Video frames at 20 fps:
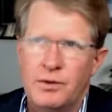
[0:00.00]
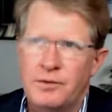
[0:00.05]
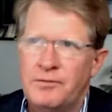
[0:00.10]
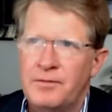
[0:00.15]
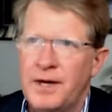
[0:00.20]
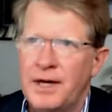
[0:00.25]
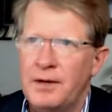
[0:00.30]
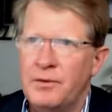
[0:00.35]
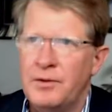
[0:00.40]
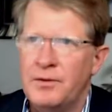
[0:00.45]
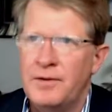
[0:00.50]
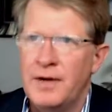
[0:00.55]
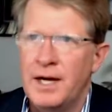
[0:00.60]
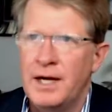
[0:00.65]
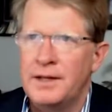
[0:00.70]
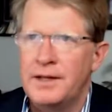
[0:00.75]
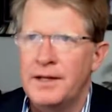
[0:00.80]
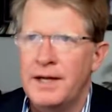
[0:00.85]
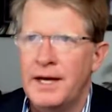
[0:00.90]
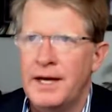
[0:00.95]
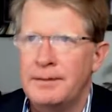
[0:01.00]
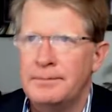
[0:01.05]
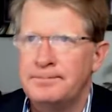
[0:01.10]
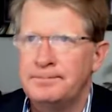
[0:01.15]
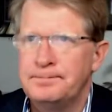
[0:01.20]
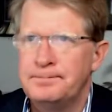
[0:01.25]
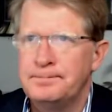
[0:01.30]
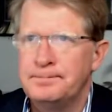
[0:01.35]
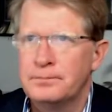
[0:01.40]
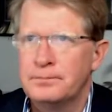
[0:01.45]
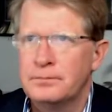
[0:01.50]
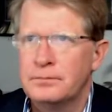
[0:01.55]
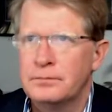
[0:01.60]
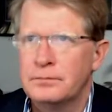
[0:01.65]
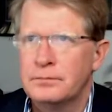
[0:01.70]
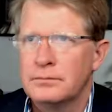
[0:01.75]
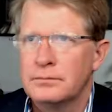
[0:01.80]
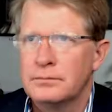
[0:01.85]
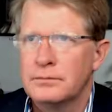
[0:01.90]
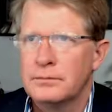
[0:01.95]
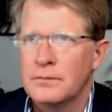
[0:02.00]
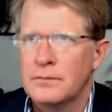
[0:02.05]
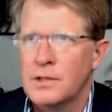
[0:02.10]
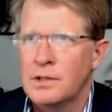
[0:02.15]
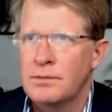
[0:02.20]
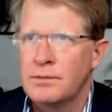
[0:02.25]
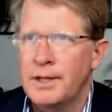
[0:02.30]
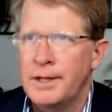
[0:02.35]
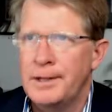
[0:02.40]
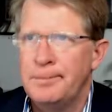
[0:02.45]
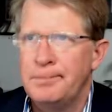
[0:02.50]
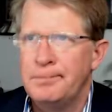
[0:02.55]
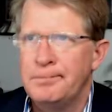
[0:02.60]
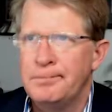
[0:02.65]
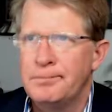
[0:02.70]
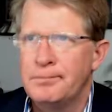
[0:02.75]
We've had that, right?